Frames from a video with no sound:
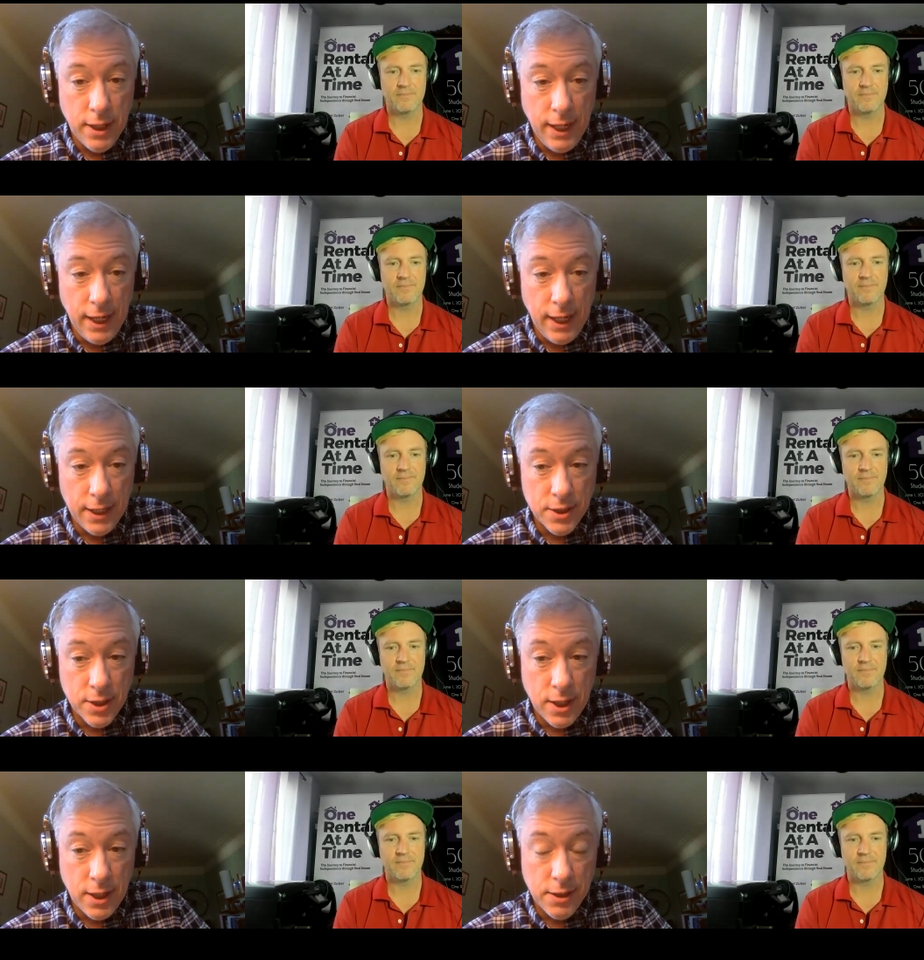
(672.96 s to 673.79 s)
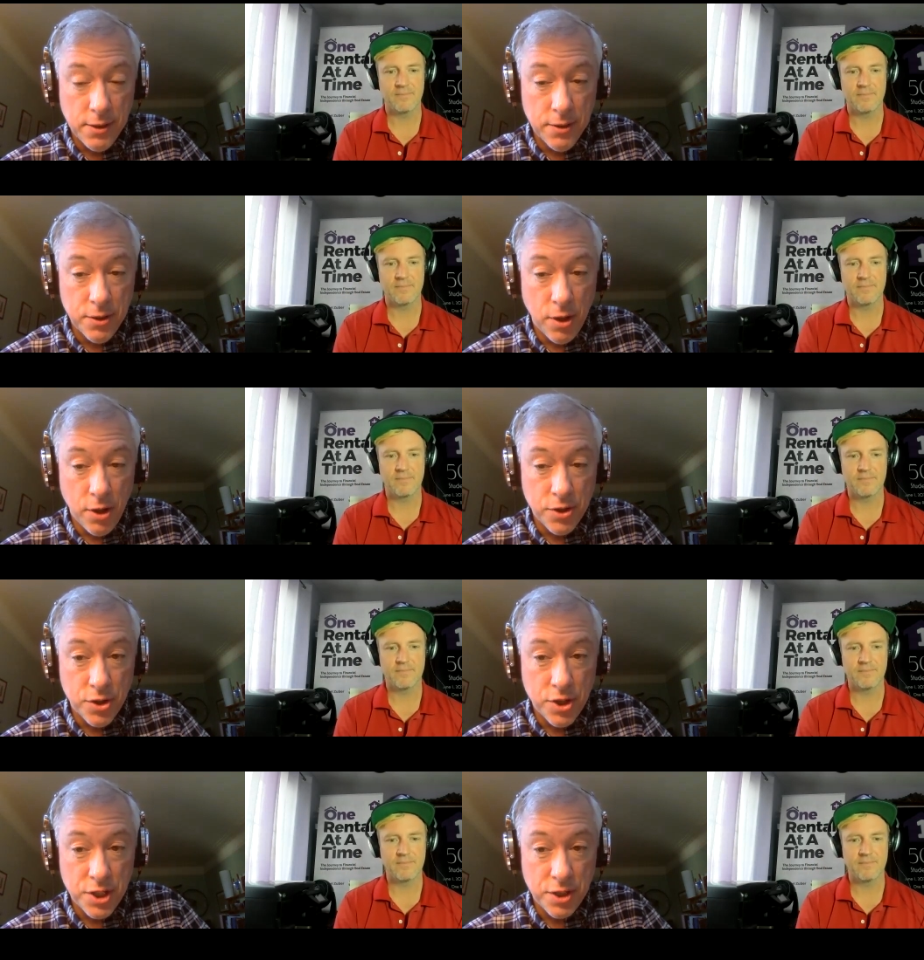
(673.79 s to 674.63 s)
Speaker 1: And
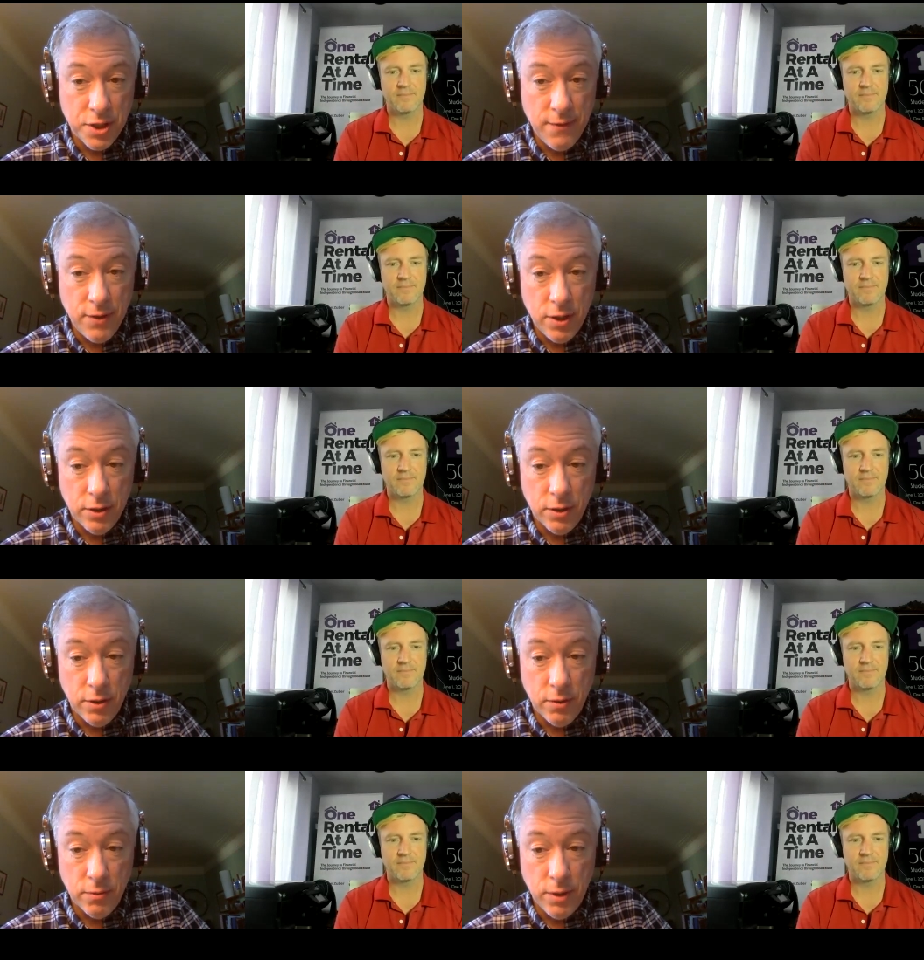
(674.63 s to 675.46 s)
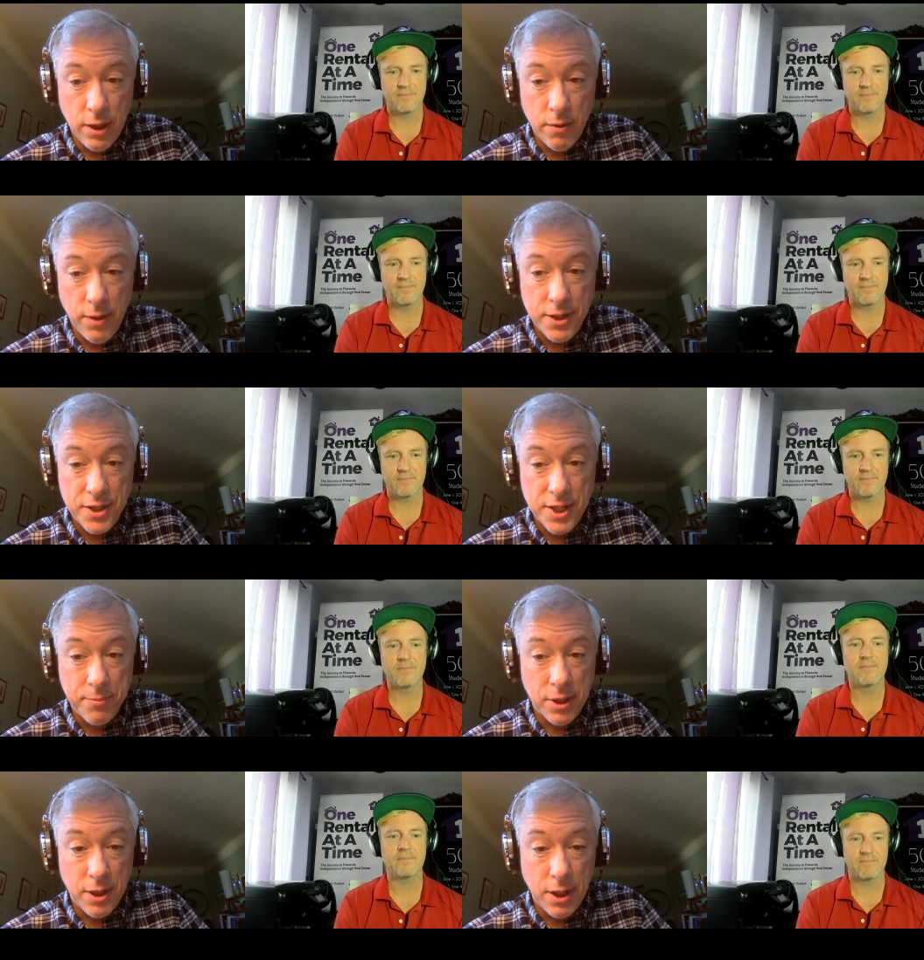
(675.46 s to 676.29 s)
also just giving a little heads
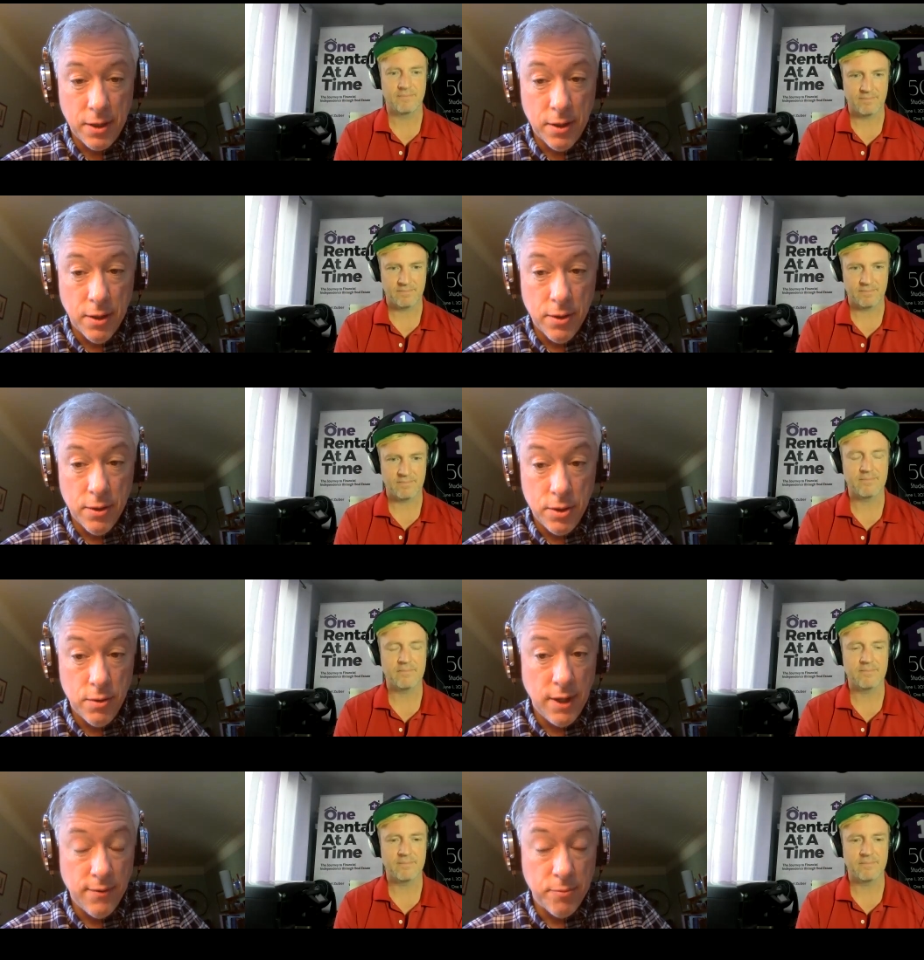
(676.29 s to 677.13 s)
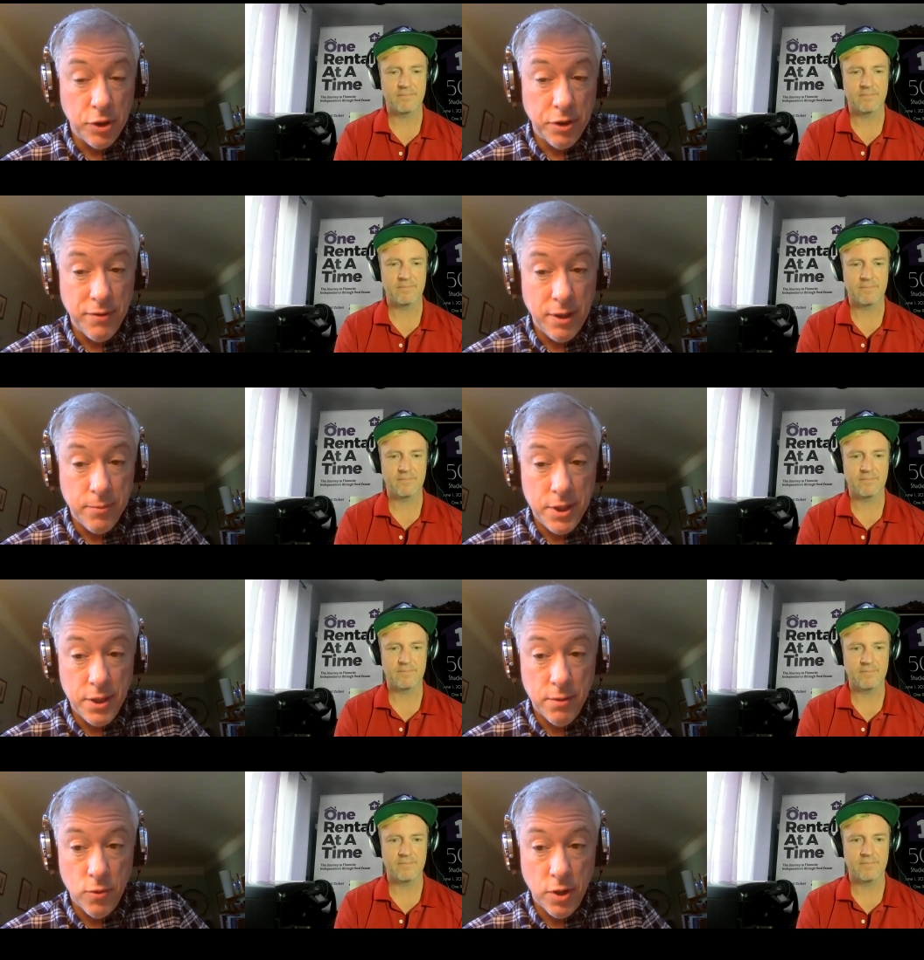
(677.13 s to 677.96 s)
up that I do have a multifamily
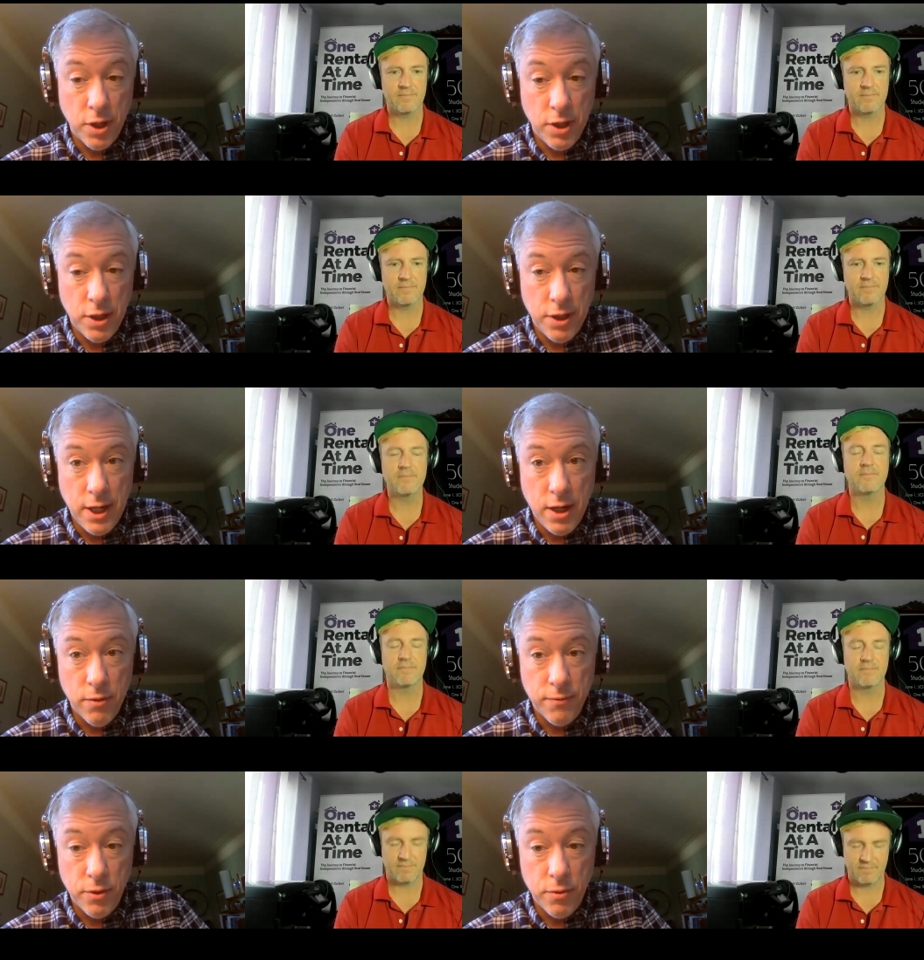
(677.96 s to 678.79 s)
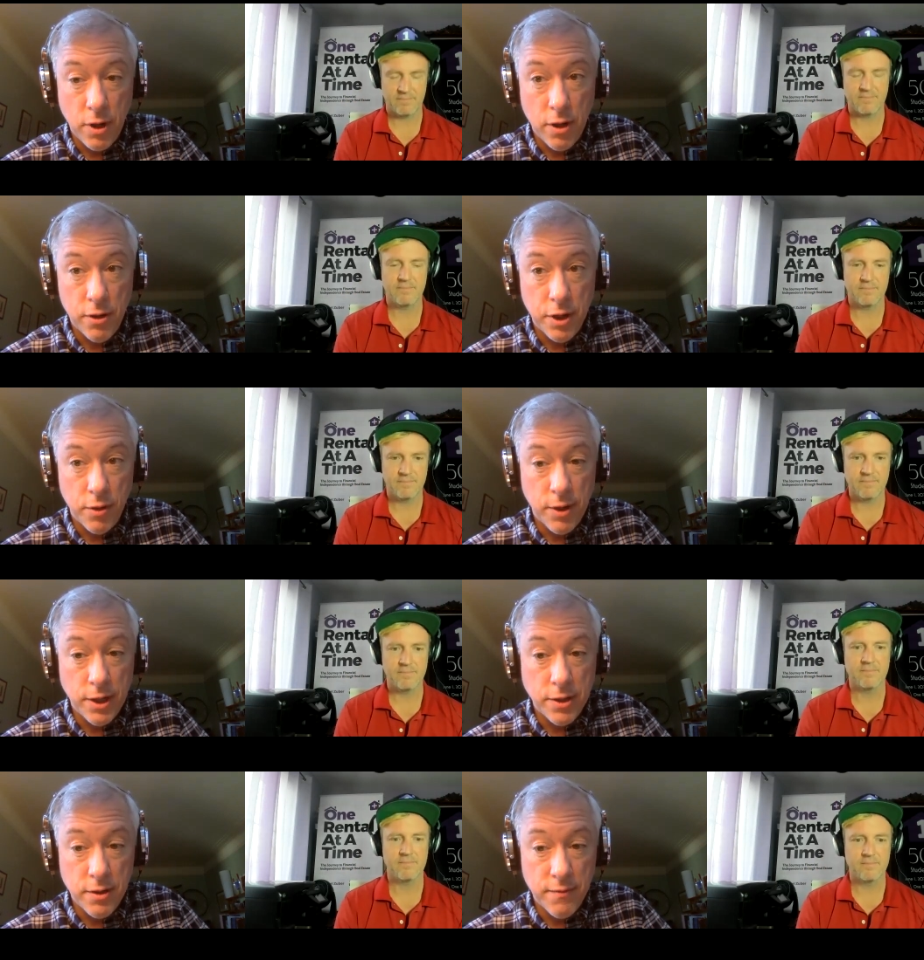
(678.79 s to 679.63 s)
deal I'm working on now. If you are an
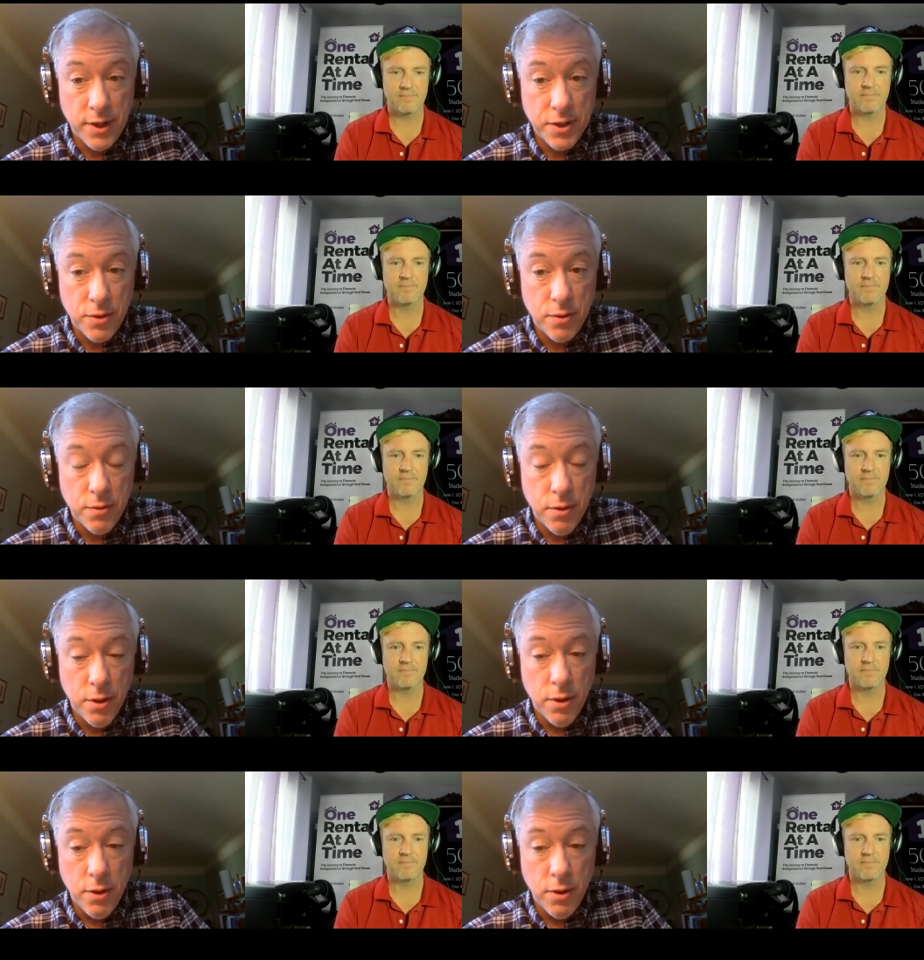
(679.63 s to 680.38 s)
accredited investor,